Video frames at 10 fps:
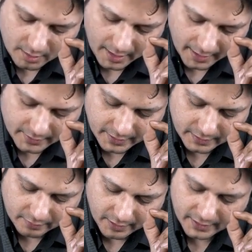and the
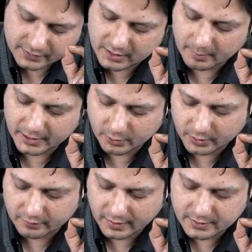other one is
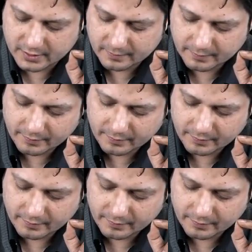comminuted fracture.